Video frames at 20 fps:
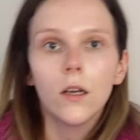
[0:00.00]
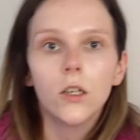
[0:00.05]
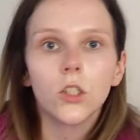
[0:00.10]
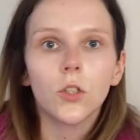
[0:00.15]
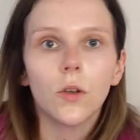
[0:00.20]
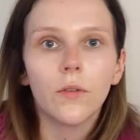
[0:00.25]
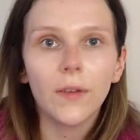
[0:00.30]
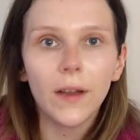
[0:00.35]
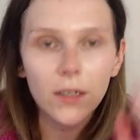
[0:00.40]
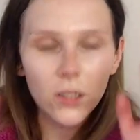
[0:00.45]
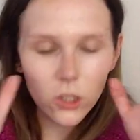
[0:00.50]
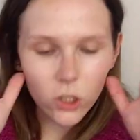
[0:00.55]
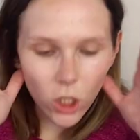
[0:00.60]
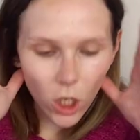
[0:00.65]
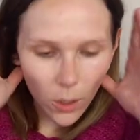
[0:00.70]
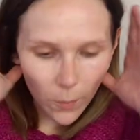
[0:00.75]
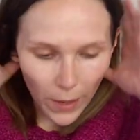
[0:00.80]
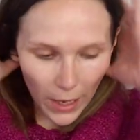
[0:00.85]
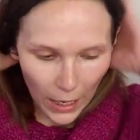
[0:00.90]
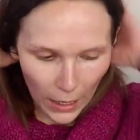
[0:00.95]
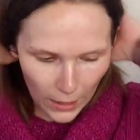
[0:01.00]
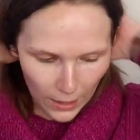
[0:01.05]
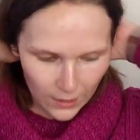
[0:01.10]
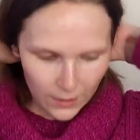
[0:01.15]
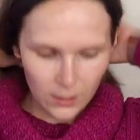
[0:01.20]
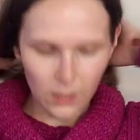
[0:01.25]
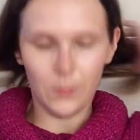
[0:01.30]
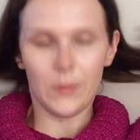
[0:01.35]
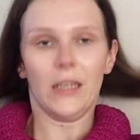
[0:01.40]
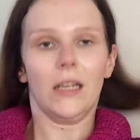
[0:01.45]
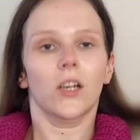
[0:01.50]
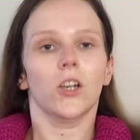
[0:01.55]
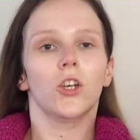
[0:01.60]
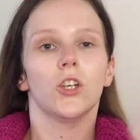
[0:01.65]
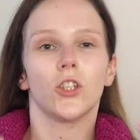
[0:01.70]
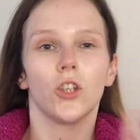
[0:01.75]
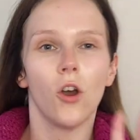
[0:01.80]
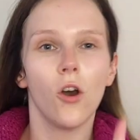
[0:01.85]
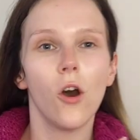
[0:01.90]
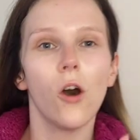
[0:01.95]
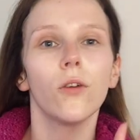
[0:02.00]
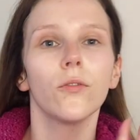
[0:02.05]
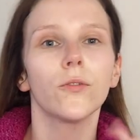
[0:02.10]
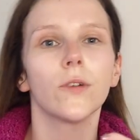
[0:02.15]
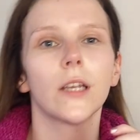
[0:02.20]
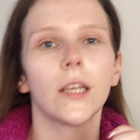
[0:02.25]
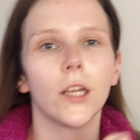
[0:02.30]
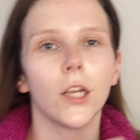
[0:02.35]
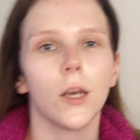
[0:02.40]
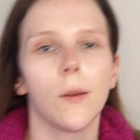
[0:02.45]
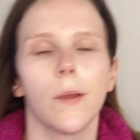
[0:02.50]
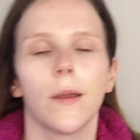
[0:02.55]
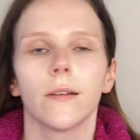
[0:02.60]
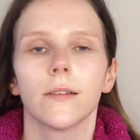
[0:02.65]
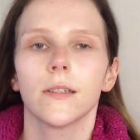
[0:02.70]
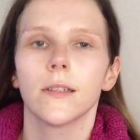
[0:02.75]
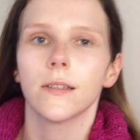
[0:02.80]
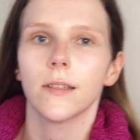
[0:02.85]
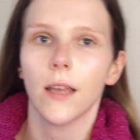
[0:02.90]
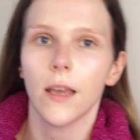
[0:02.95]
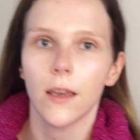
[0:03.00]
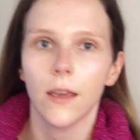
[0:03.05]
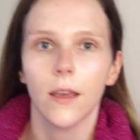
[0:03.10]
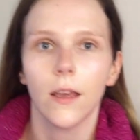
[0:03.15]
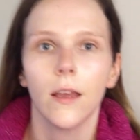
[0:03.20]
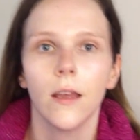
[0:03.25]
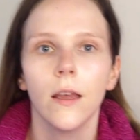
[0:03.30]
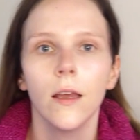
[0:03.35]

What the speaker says: So if I just come a little bit closer, hopefully you're going to be able to see.